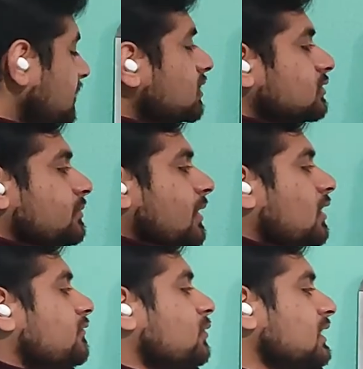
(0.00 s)
P to the power
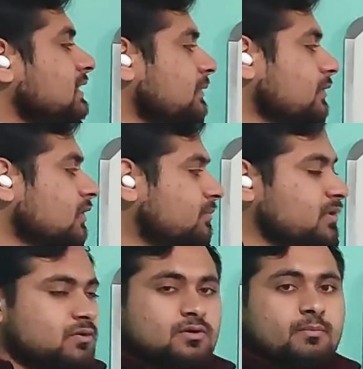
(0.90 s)
of 1, here we got P
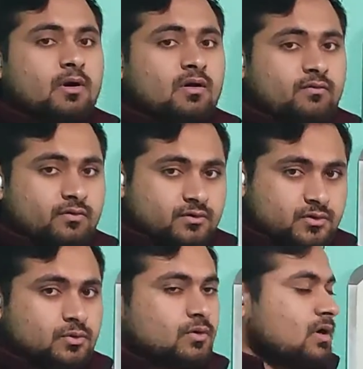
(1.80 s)
to the power of
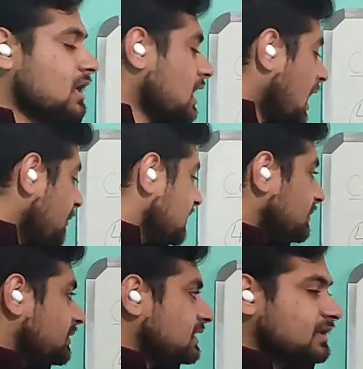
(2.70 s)
2. How many
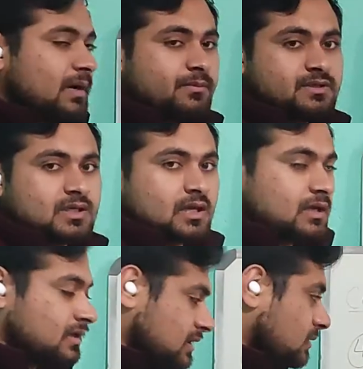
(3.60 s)
P's are missing?
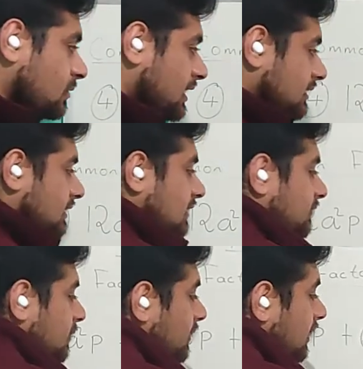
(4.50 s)
1.
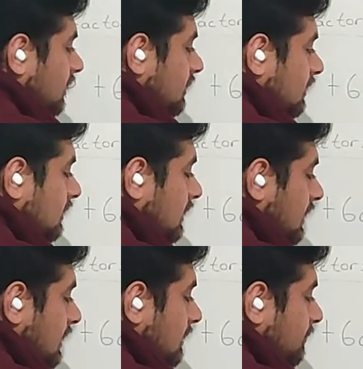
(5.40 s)
Therefore we got
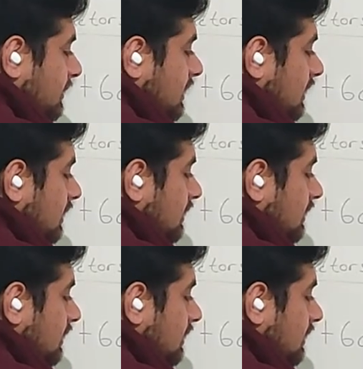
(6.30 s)
P.